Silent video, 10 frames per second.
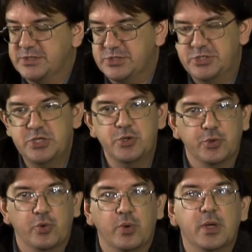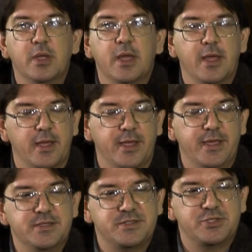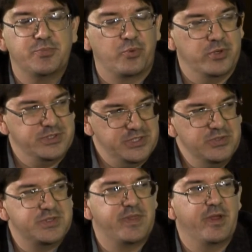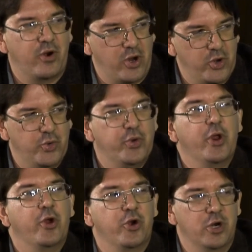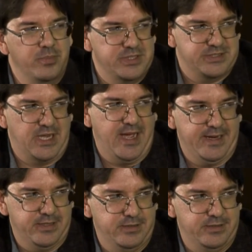to do is to produce their own herbicide.